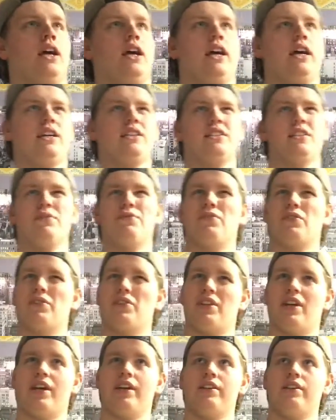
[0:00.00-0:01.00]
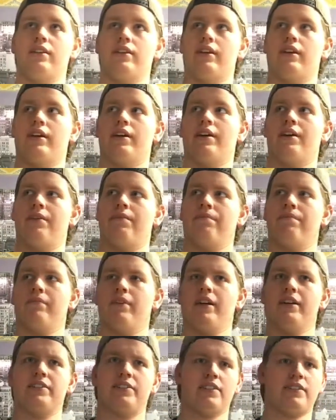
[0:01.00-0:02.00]
Except for that,
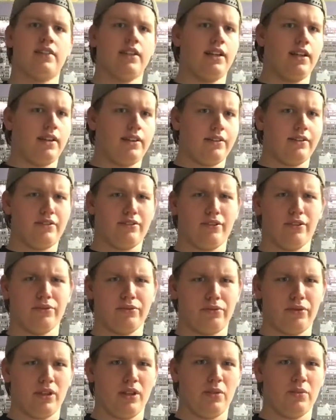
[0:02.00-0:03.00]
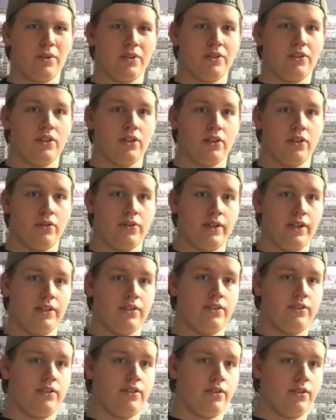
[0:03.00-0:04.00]
as I said, I don't really want to go
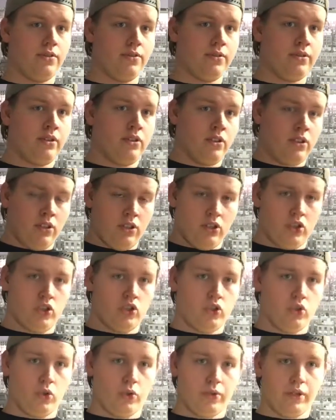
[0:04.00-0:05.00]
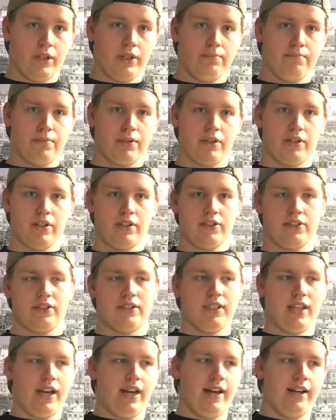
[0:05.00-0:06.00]
into story,
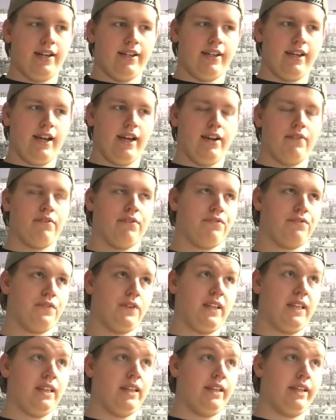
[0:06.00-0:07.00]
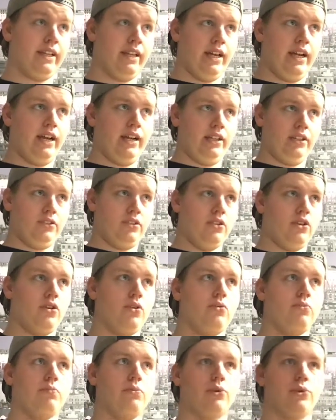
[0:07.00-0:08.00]
because I have a feeling I
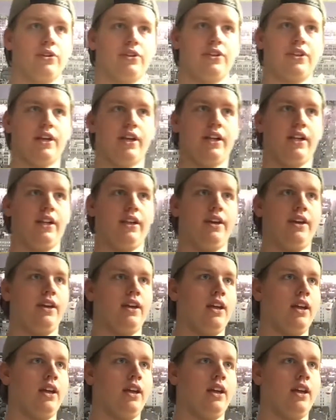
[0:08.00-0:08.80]
know more than